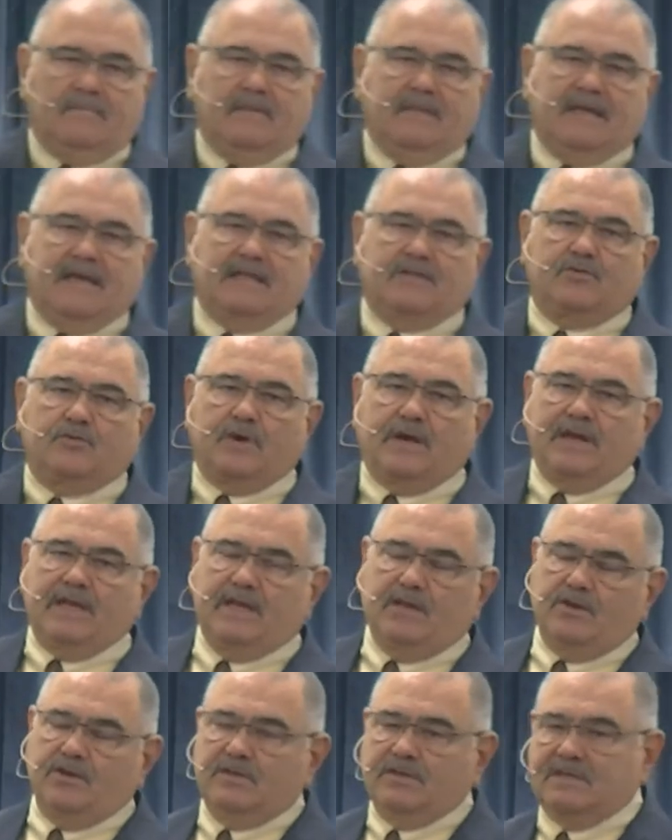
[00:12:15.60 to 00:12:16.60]
That's why
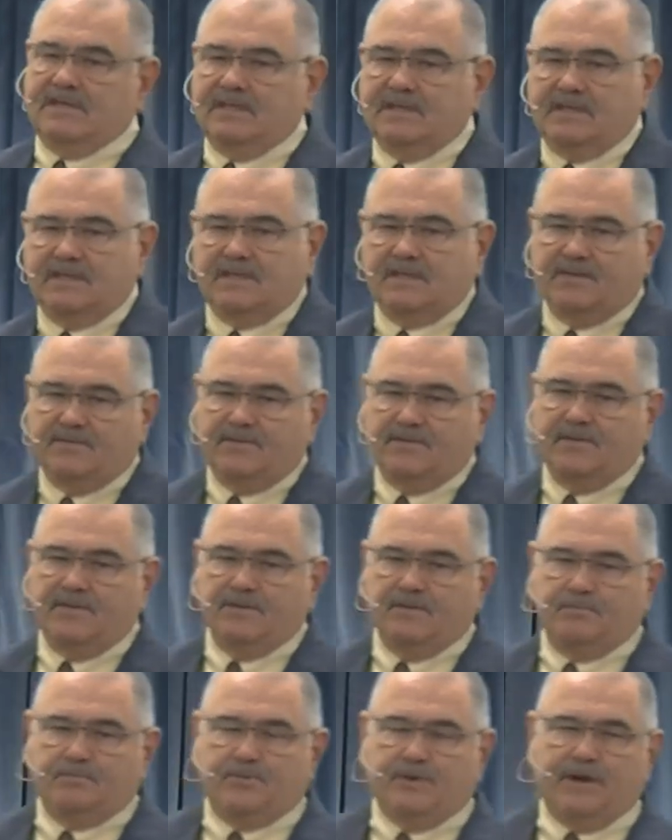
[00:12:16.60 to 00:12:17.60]
he uses the
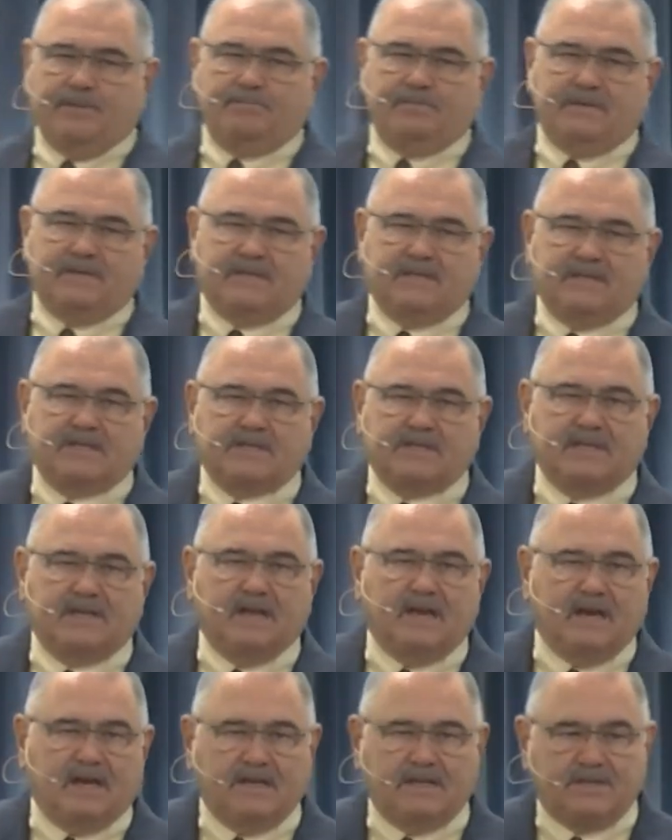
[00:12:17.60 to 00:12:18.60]

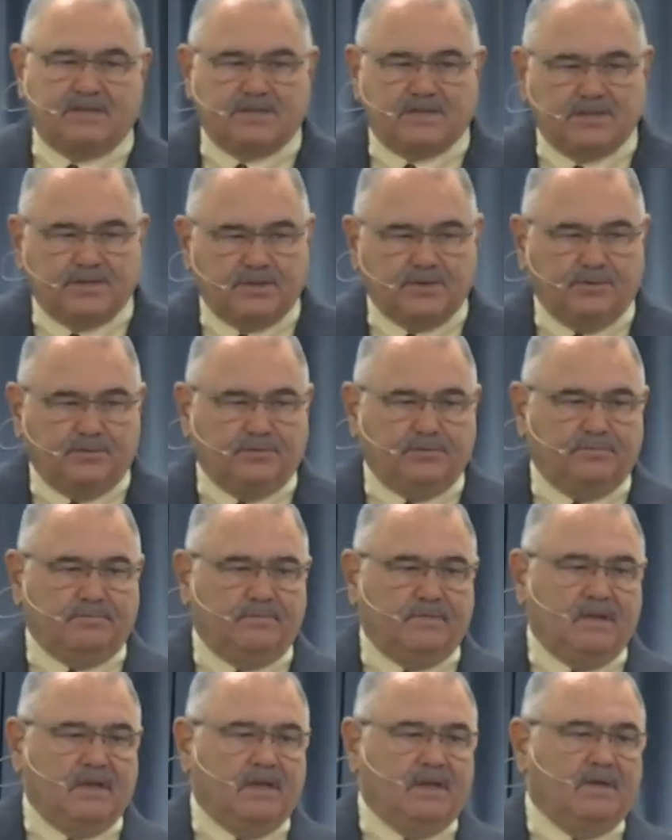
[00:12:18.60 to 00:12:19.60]
preposition
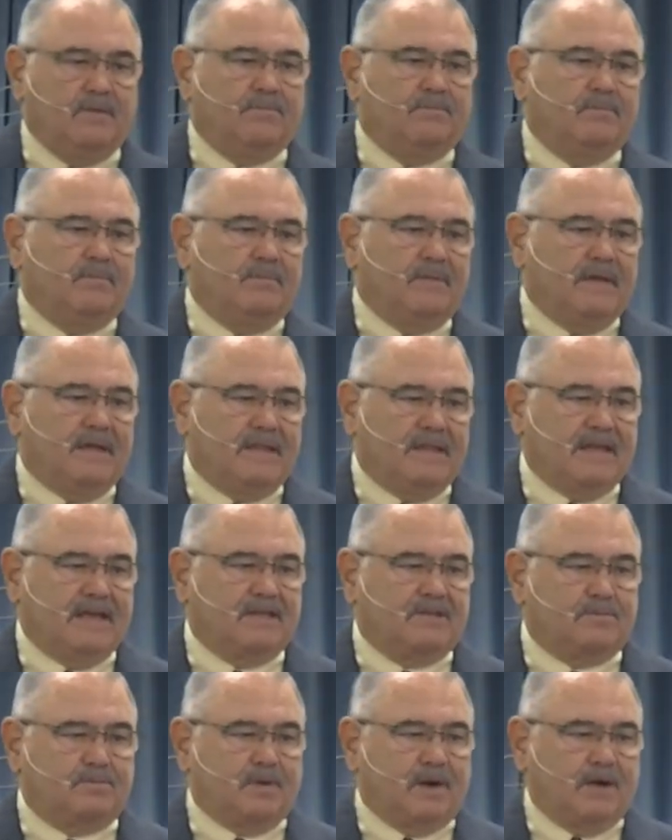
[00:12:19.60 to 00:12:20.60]
unto, and
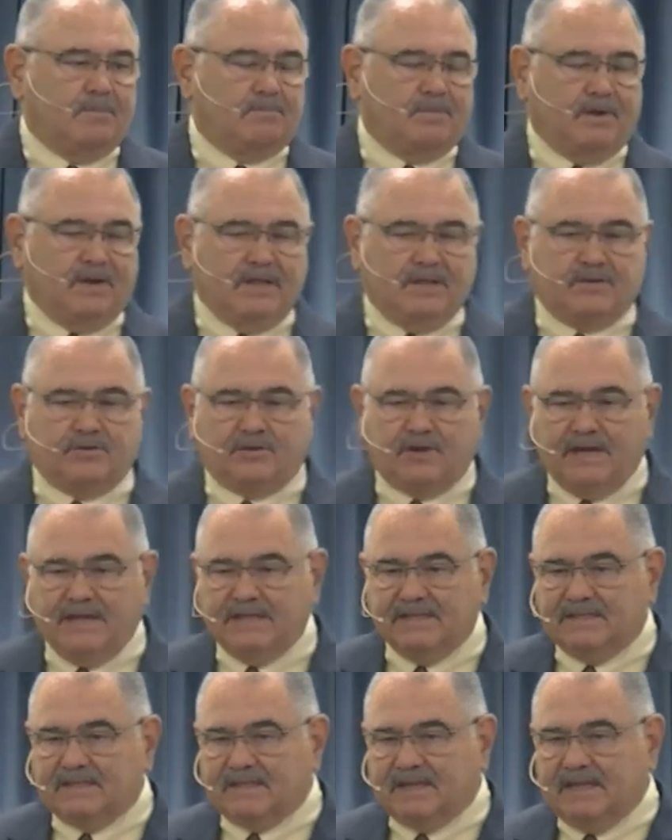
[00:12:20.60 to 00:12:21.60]
that's properly
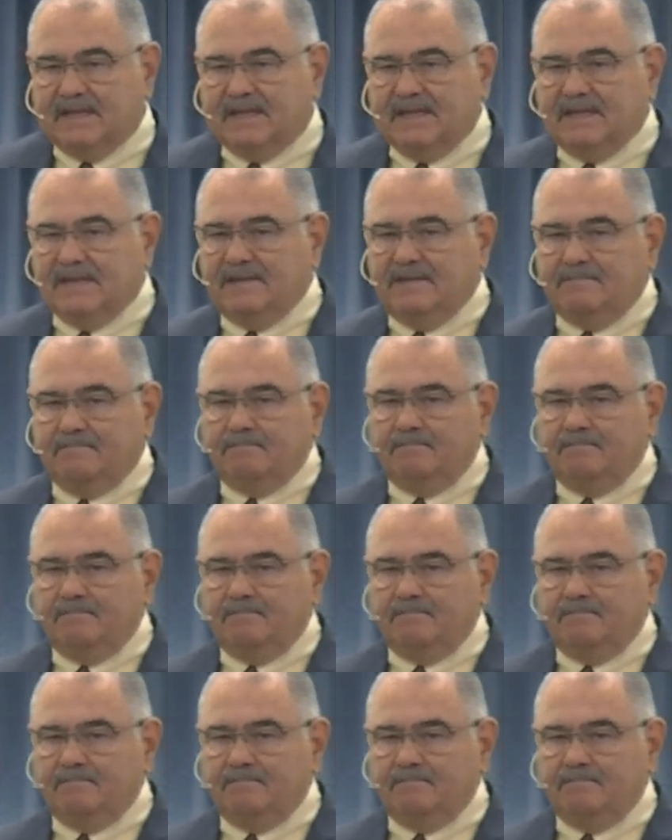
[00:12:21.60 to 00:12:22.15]
translated.